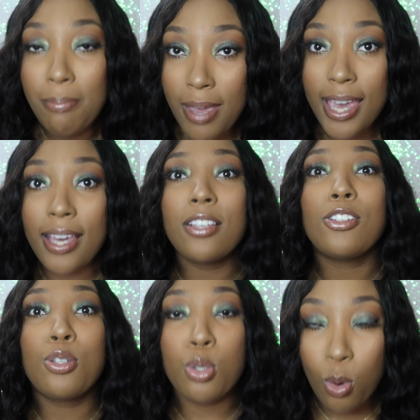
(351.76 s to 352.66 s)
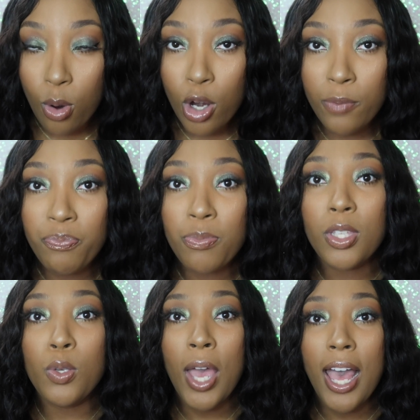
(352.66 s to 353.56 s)
Make sure
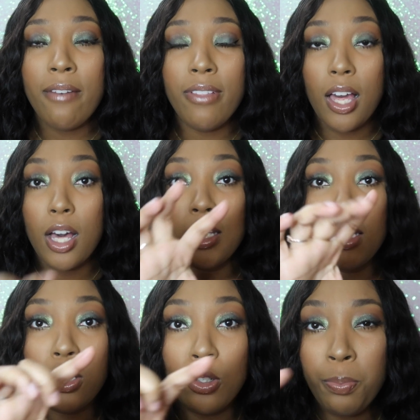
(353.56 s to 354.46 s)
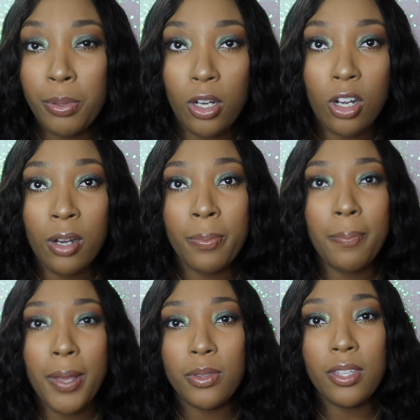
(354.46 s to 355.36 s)
you have like a little blurb
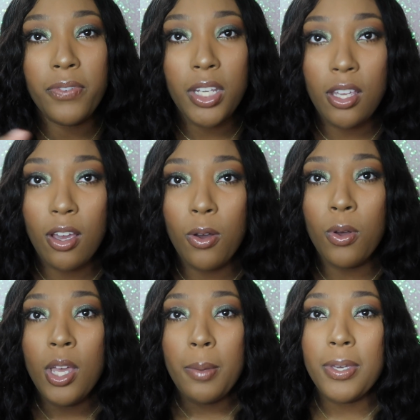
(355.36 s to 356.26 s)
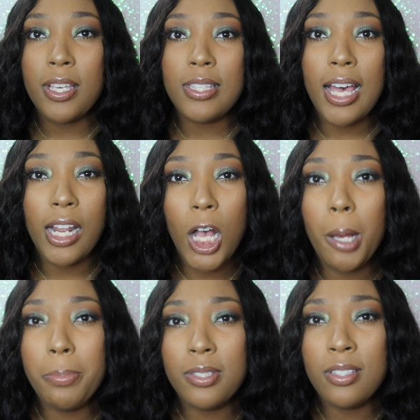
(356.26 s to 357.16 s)
about the video, because that
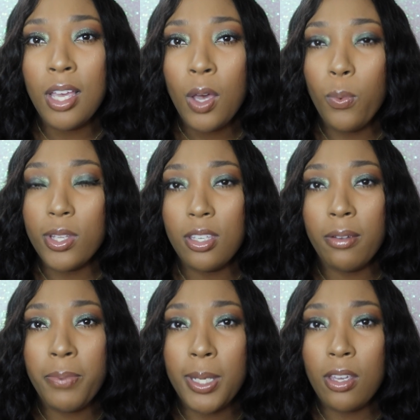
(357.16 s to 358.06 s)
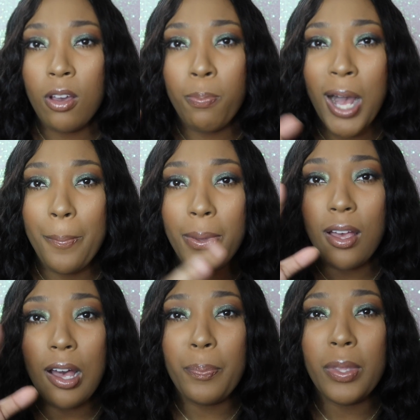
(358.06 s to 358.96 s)
helps with your video
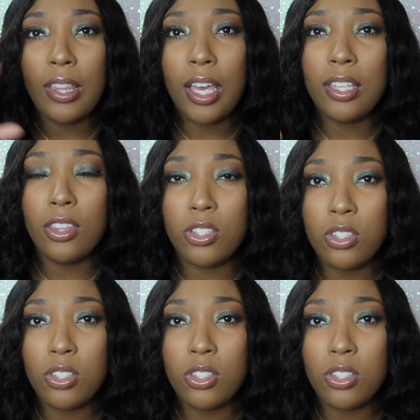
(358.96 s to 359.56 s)
popping up in like the